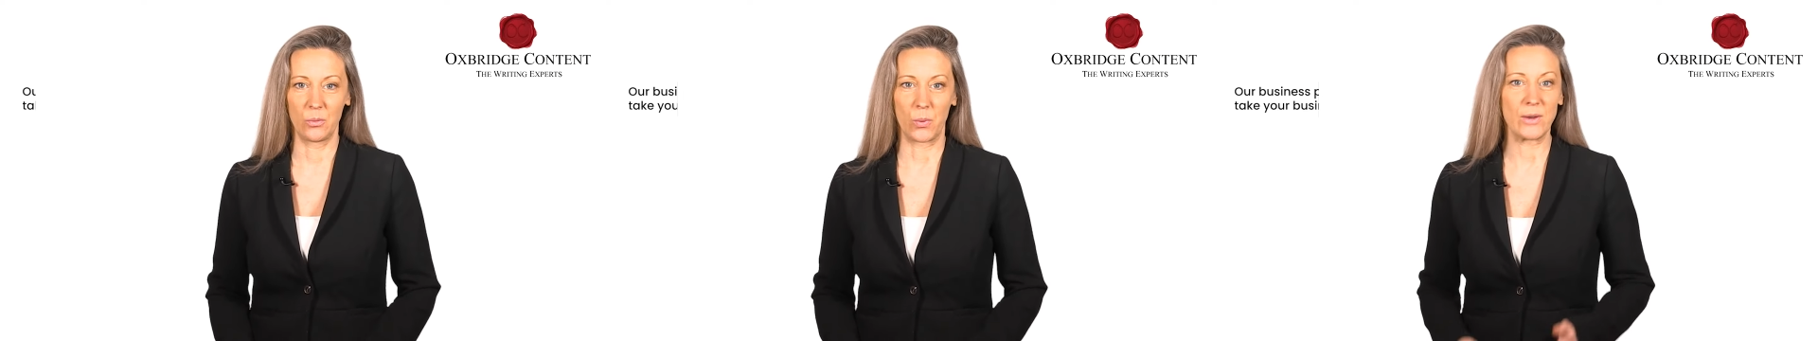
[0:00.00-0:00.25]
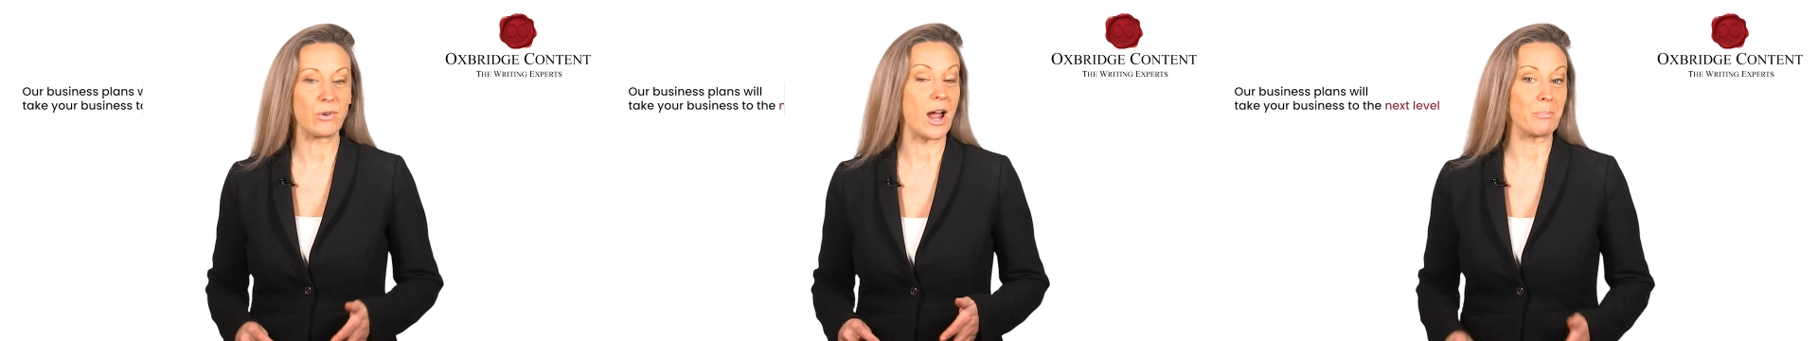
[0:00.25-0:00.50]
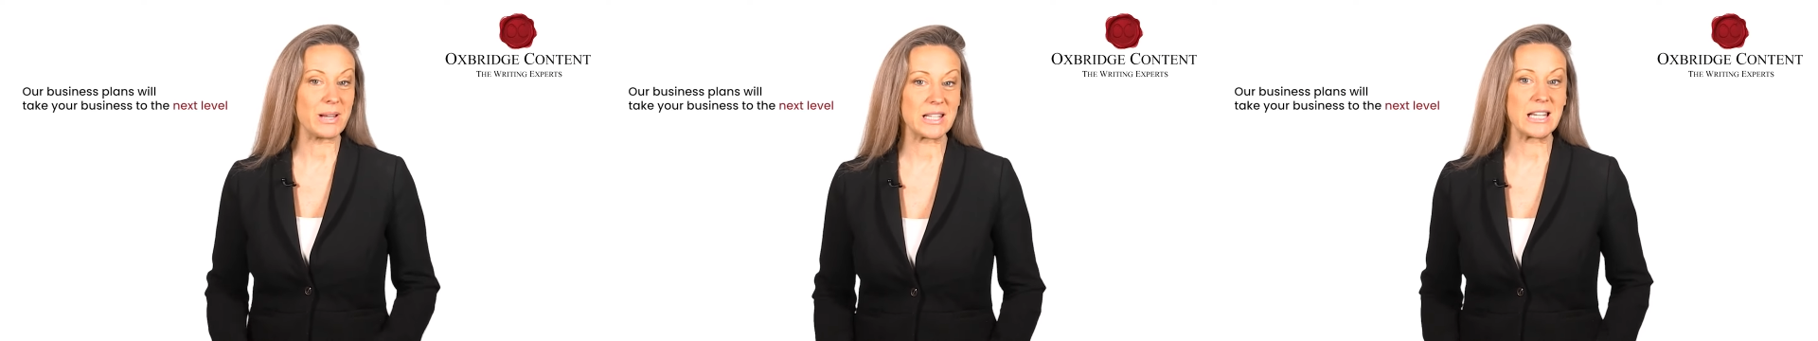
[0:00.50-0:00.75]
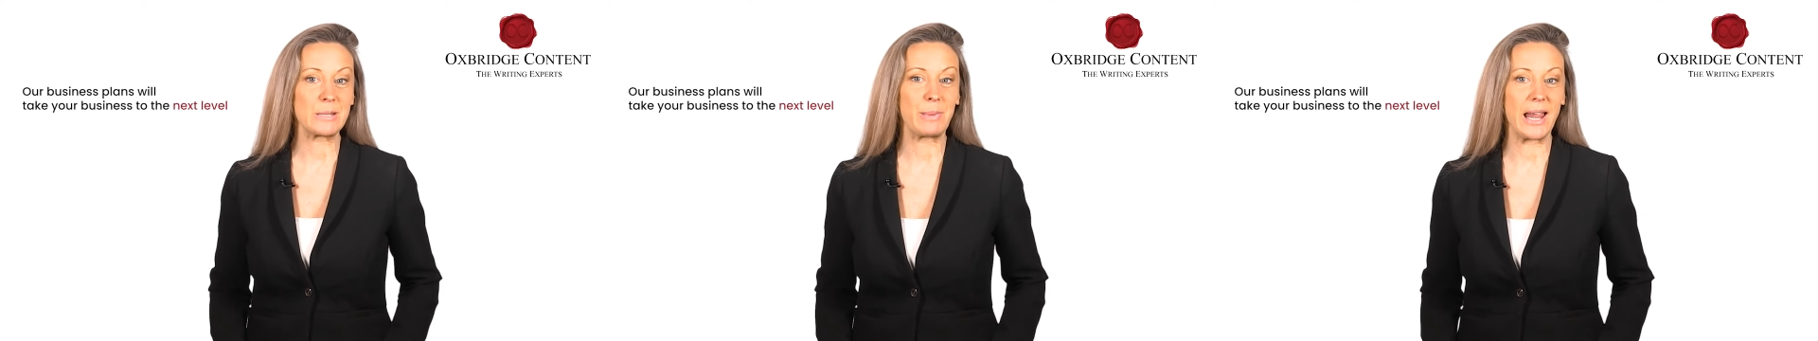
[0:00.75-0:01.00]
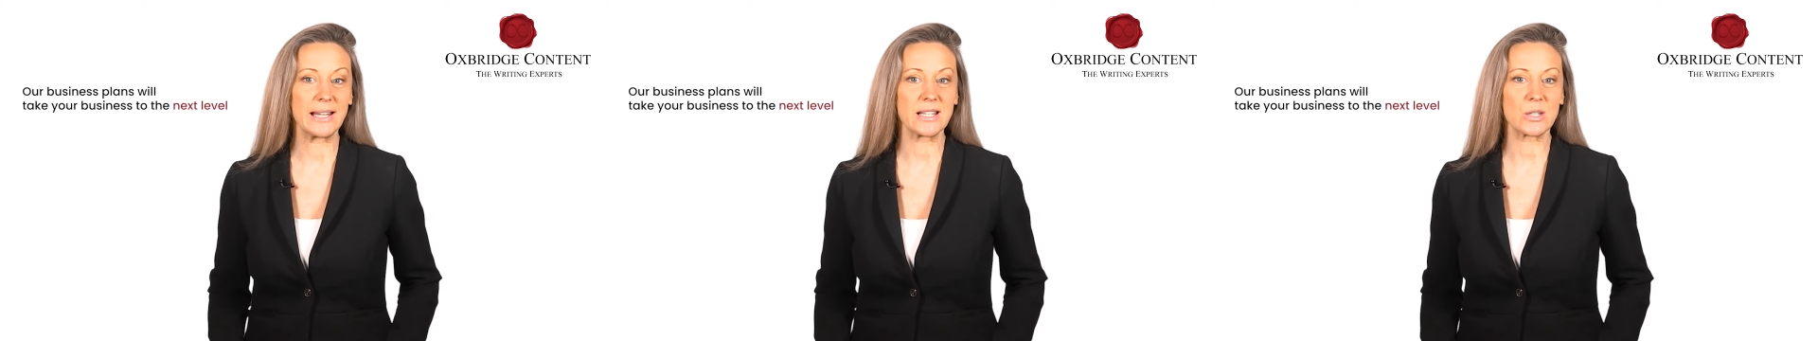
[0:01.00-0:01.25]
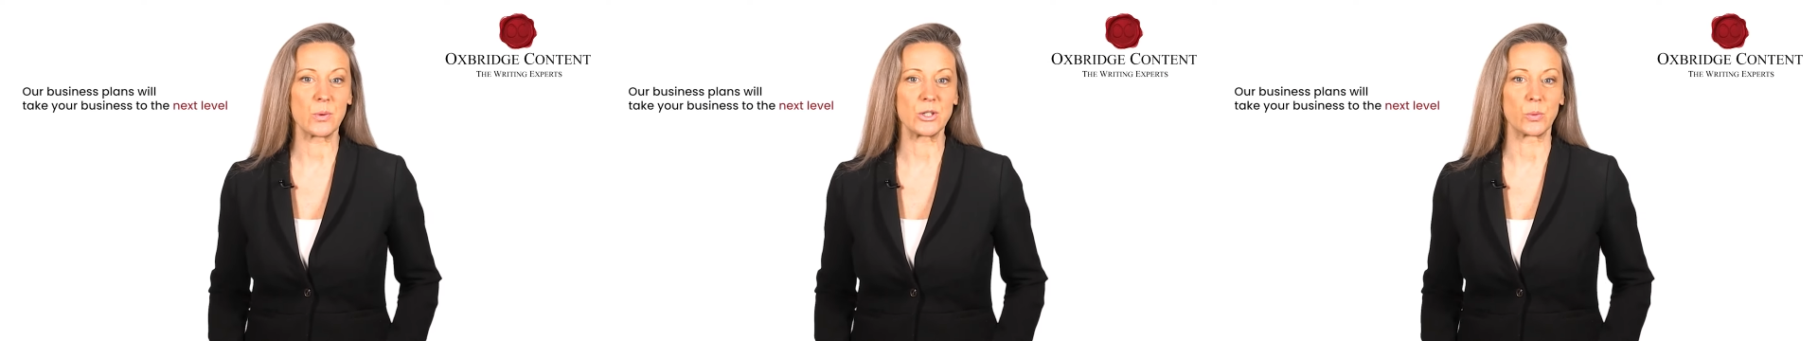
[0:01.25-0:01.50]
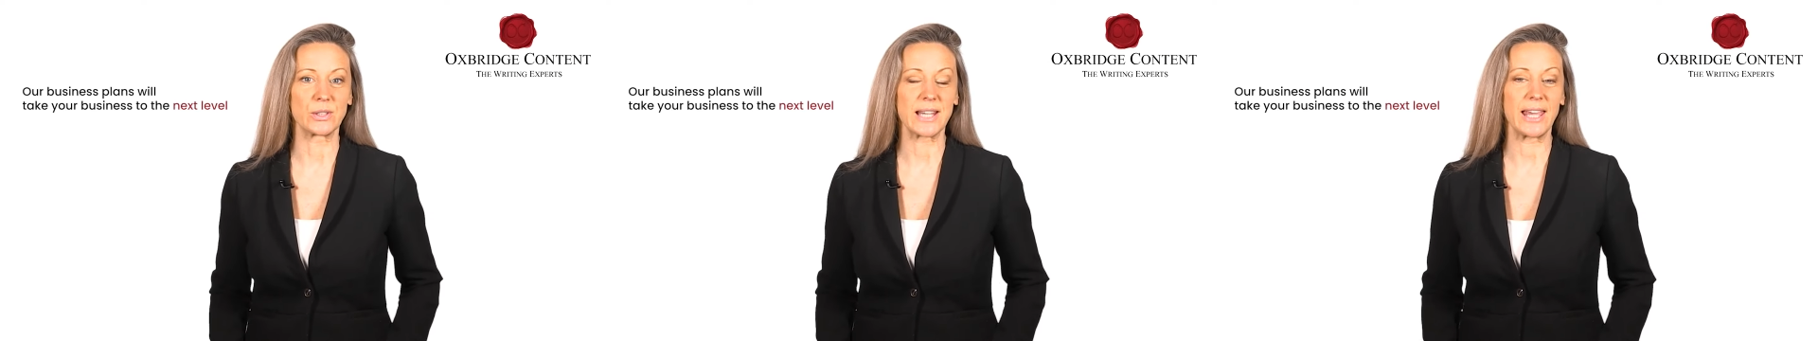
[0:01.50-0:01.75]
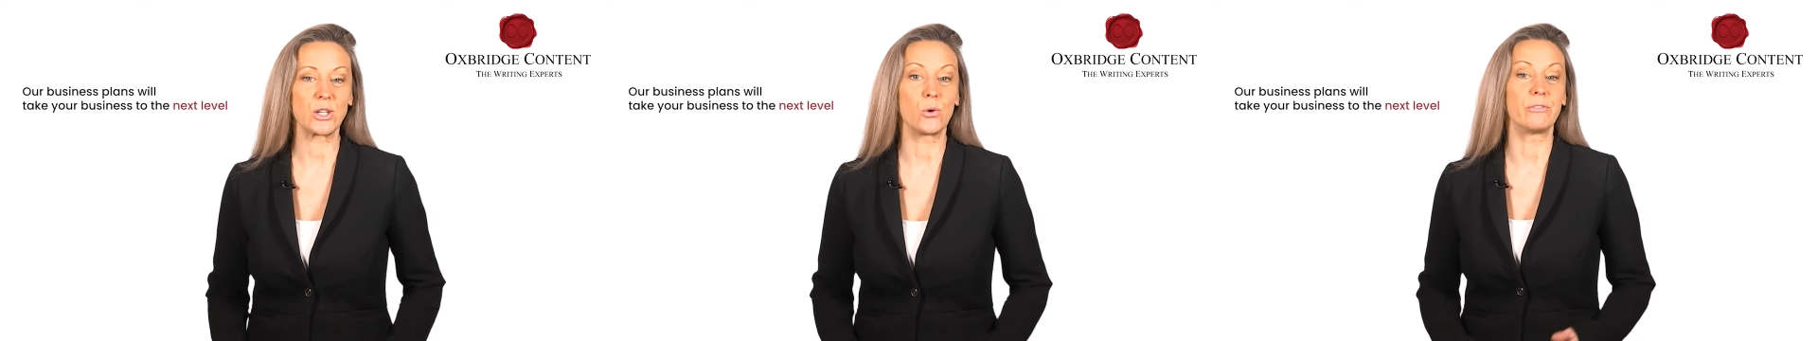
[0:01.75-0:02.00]
We write business plans which will
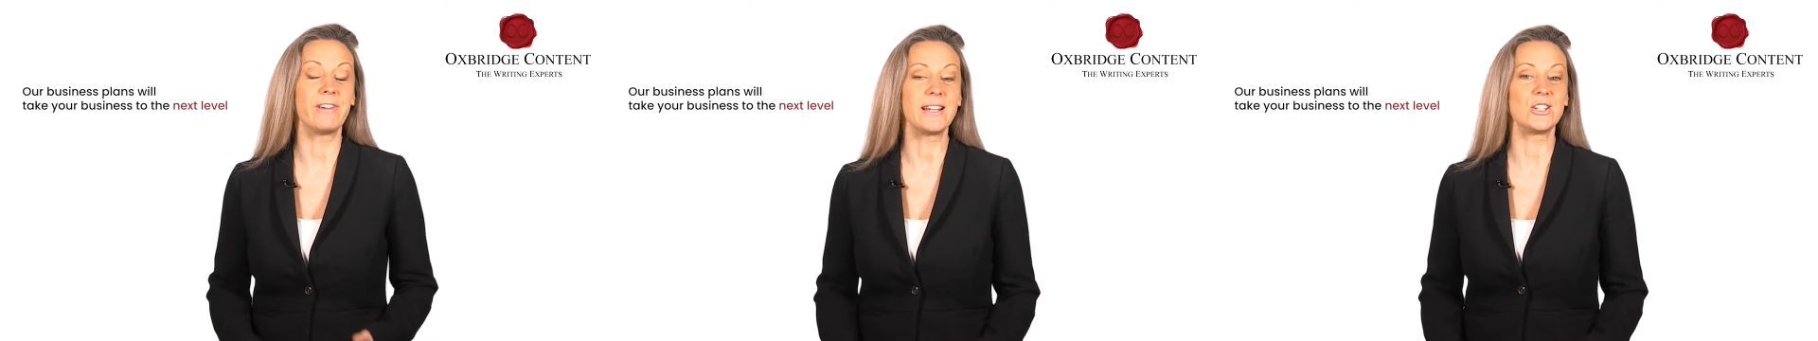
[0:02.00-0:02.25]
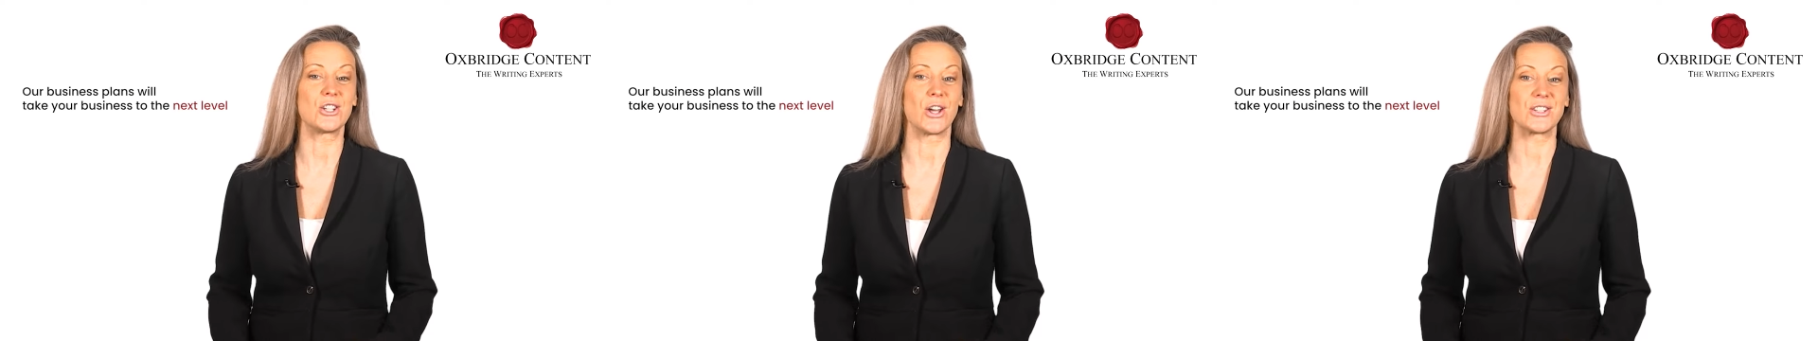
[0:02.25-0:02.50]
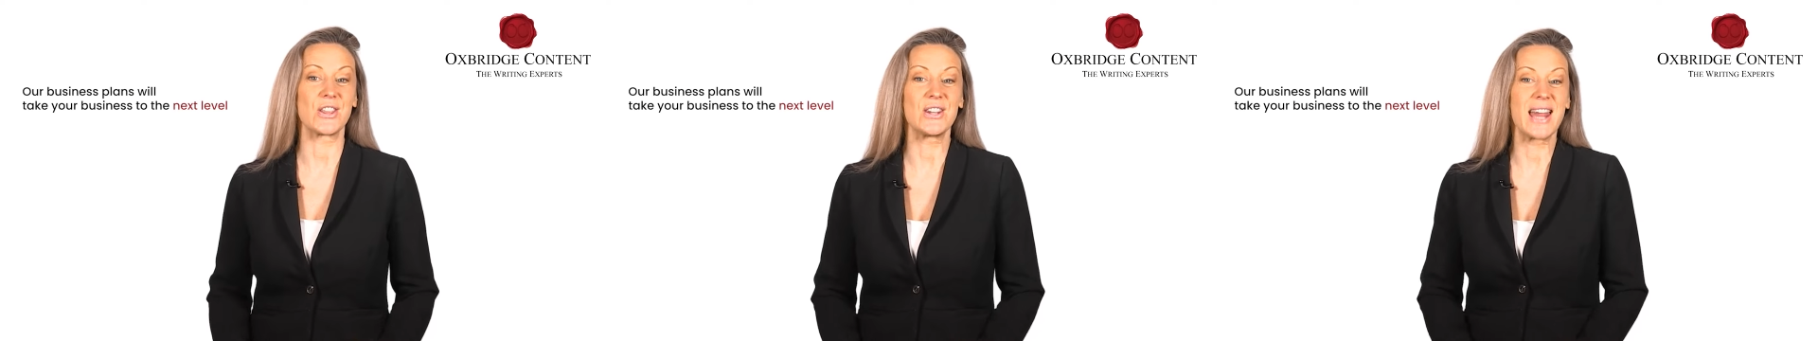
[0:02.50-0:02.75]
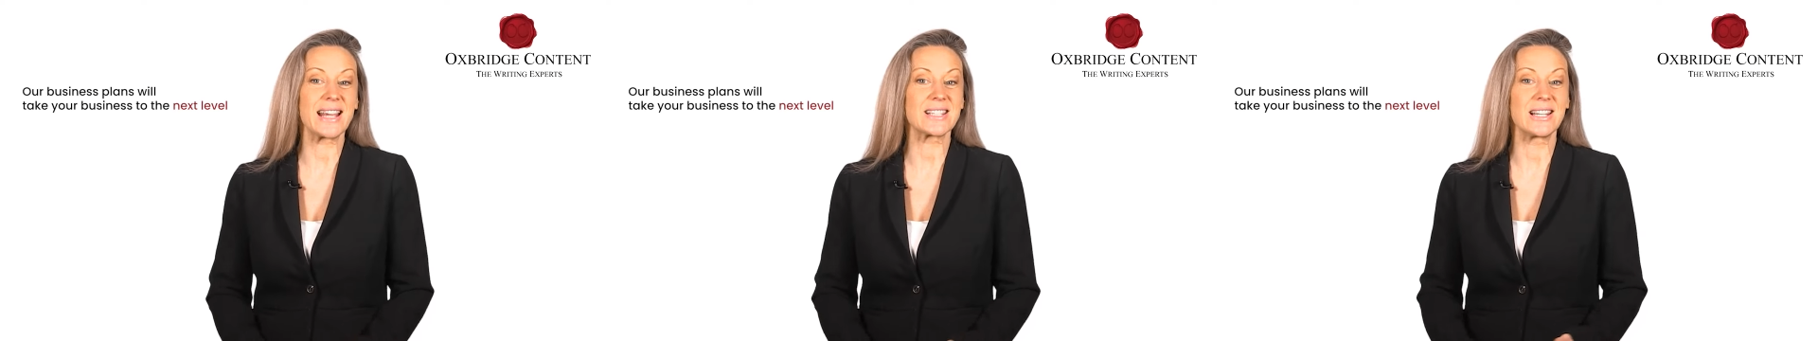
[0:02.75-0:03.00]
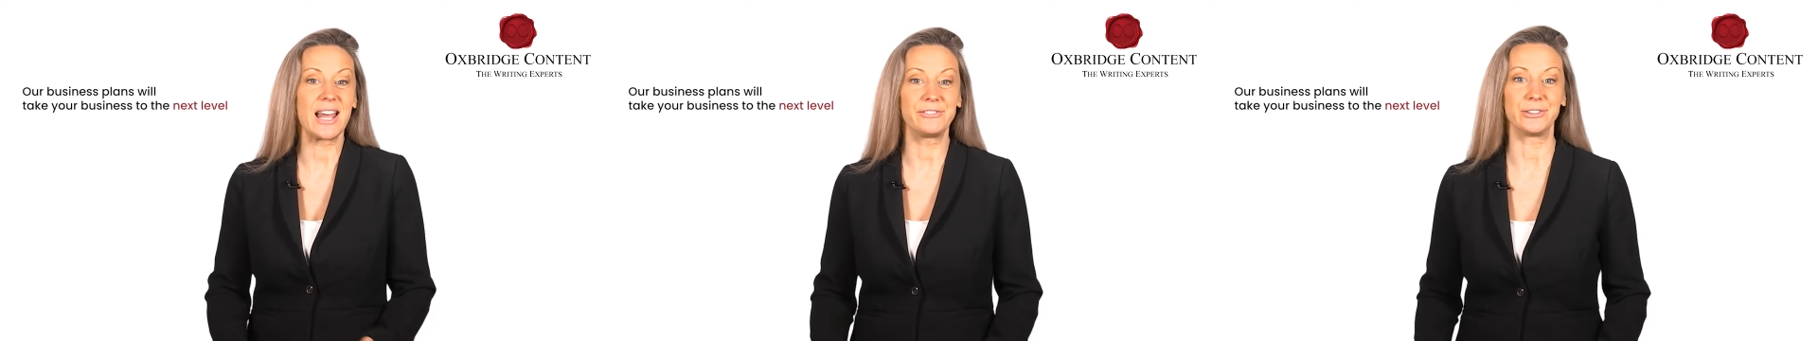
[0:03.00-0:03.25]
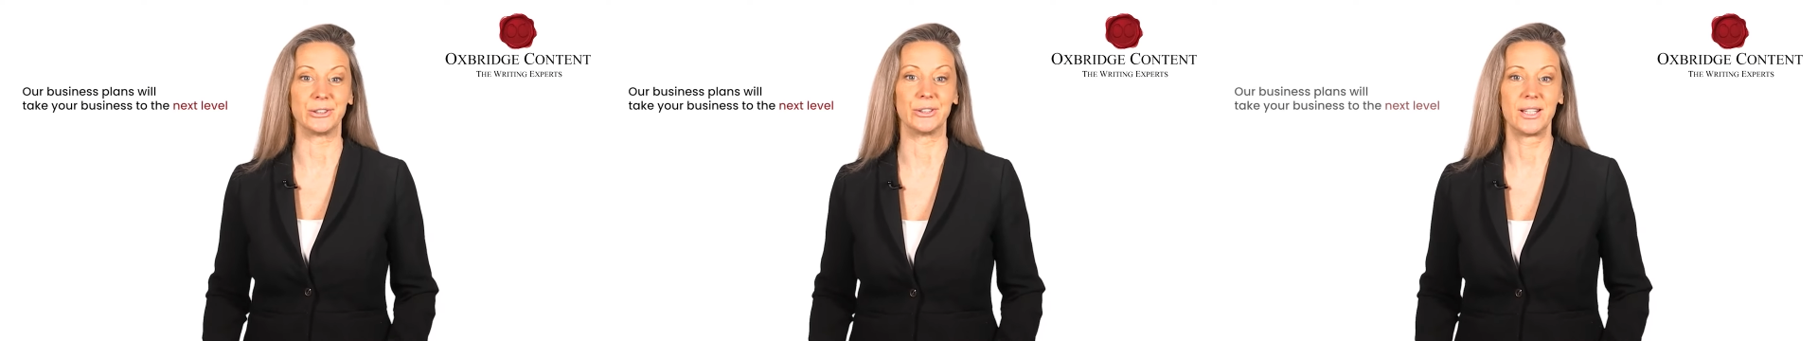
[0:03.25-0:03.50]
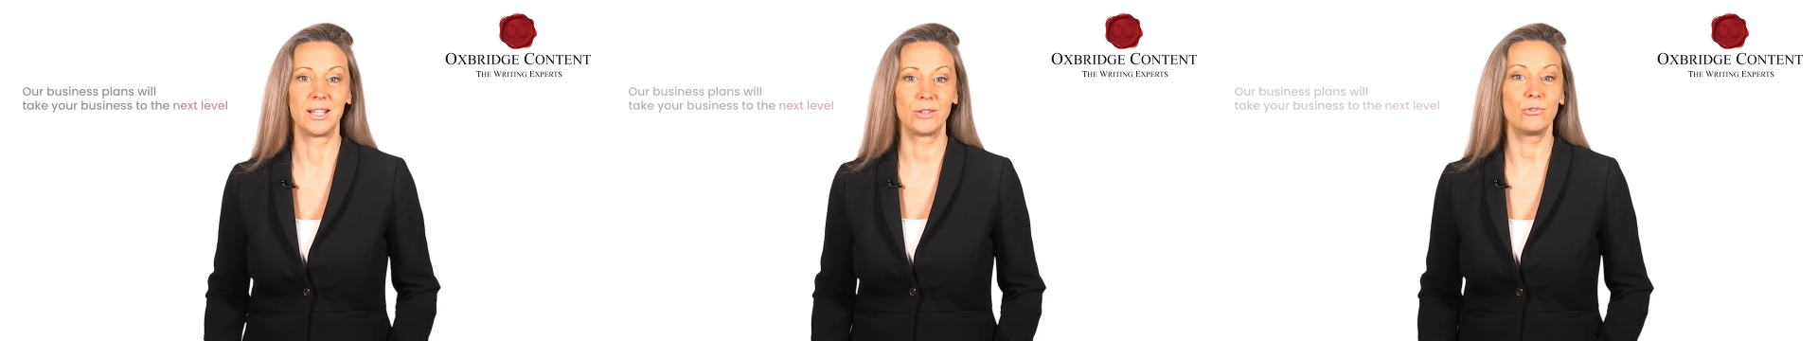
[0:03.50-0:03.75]
take your venture to the next level,